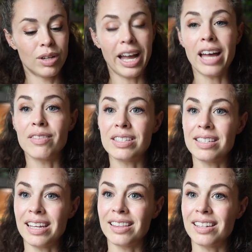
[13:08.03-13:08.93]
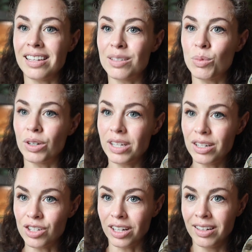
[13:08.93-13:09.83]
have a snake that needs more
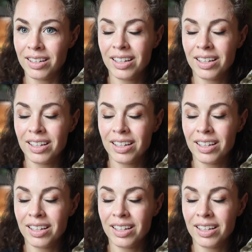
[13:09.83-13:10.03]
attention.